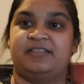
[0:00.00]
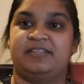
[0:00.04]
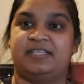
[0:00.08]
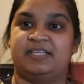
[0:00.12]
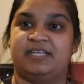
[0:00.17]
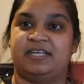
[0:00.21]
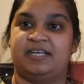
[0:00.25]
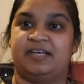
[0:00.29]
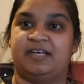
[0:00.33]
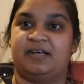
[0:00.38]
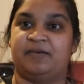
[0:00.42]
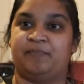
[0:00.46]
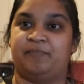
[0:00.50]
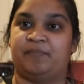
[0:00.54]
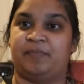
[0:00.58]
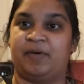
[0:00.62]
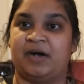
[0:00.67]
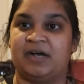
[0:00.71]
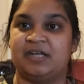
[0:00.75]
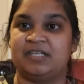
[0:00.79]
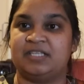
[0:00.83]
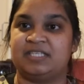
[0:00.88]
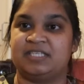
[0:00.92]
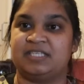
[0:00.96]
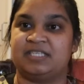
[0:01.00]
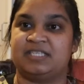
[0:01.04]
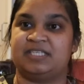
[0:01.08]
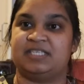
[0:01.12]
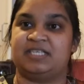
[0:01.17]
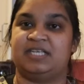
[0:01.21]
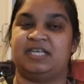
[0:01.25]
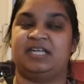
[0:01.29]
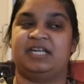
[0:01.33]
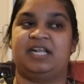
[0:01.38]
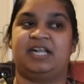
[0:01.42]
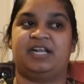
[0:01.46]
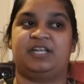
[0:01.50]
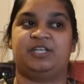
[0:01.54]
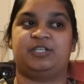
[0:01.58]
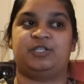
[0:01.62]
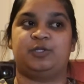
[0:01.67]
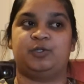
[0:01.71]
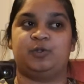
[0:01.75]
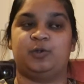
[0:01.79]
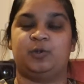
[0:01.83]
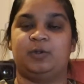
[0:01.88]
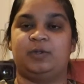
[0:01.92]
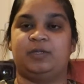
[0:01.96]
the pots that are
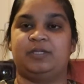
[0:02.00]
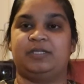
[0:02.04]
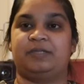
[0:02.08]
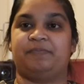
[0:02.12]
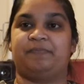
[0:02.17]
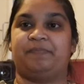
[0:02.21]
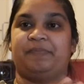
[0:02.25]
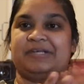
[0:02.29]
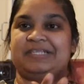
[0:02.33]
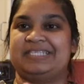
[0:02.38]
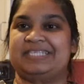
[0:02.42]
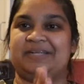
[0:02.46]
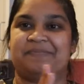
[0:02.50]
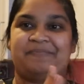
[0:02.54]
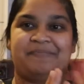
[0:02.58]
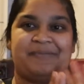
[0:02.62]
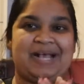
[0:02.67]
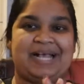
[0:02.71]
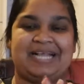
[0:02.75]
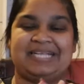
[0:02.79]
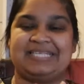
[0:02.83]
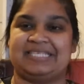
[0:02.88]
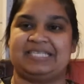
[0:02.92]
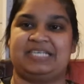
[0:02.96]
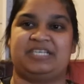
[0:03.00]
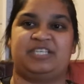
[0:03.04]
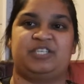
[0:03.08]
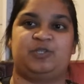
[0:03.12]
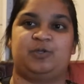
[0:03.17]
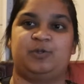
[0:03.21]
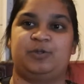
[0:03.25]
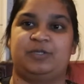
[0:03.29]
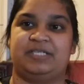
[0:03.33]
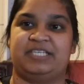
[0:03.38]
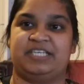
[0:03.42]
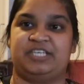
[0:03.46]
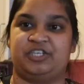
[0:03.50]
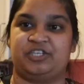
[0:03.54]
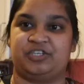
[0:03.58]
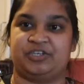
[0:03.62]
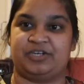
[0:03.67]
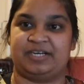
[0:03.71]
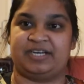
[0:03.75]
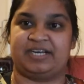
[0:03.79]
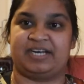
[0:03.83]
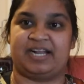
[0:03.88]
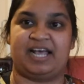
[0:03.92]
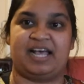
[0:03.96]
sold, pots and pans that are sold in
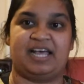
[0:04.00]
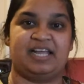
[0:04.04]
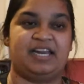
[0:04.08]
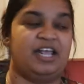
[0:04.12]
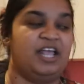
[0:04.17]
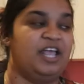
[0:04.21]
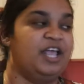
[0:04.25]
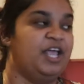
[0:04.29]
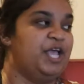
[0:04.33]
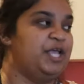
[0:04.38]
Trinidad,